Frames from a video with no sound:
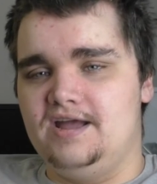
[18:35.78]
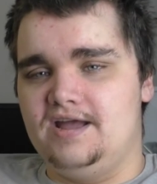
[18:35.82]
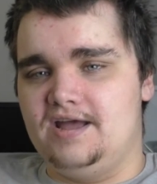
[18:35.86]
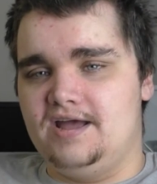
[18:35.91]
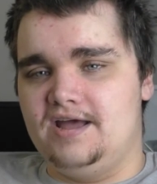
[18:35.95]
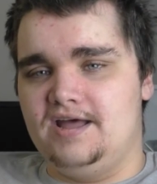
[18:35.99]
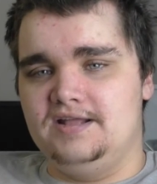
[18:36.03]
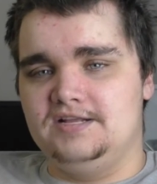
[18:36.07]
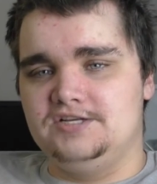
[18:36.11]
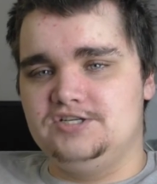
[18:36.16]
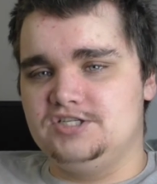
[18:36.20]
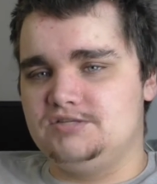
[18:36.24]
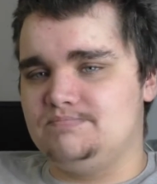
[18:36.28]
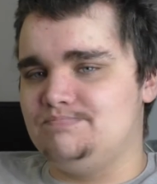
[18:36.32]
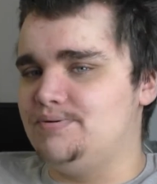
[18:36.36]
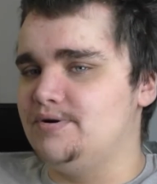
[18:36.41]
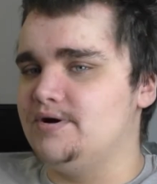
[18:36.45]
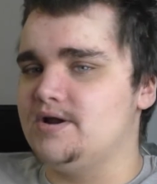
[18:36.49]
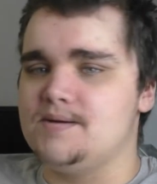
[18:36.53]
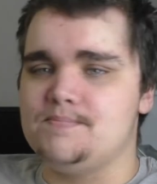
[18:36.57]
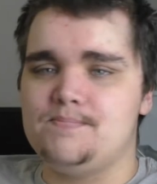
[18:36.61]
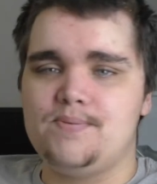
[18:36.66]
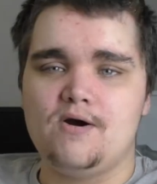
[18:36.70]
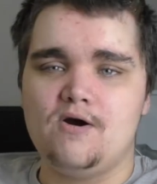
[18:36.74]
and just
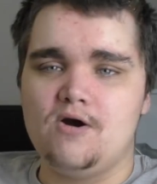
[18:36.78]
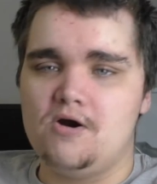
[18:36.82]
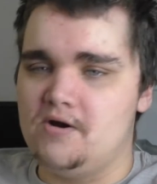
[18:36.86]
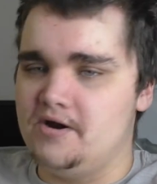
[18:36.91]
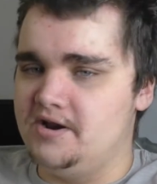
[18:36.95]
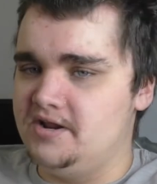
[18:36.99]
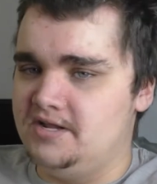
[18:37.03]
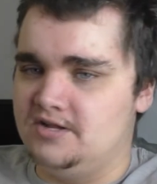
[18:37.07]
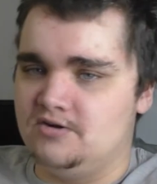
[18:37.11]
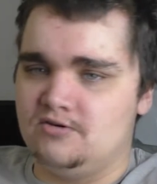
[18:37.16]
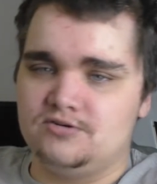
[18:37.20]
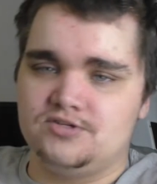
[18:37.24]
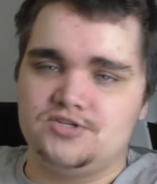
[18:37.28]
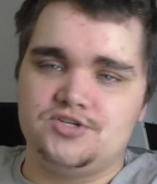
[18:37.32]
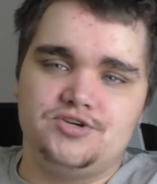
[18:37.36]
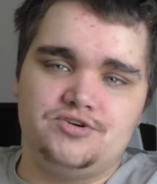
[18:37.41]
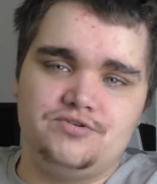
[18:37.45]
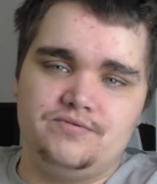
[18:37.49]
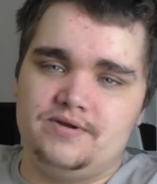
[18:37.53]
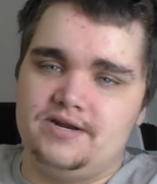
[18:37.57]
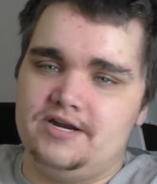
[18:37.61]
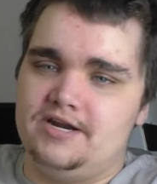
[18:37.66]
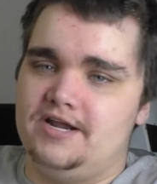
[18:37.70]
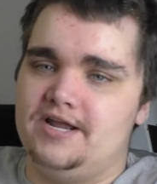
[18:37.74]
put a part or
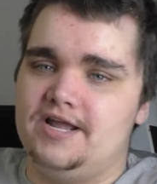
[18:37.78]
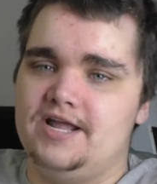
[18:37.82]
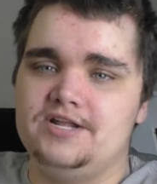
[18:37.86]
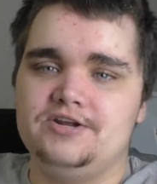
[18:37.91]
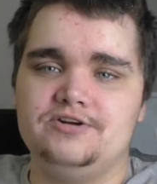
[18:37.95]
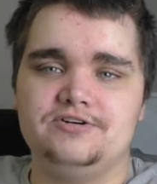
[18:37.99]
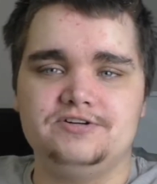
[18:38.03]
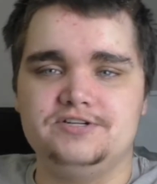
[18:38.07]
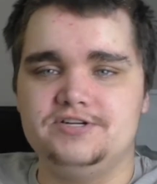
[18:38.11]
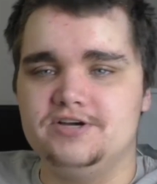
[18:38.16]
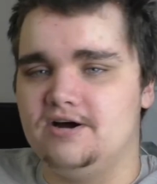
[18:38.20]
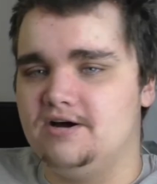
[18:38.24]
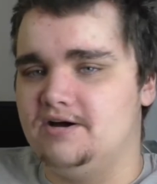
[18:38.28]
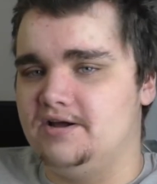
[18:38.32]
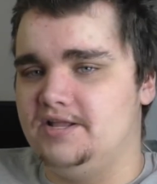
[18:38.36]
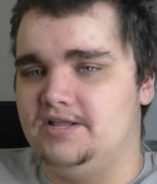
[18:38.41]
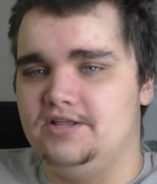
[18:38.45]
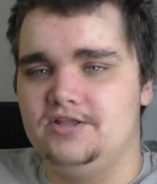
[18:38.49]
two in it and you're done.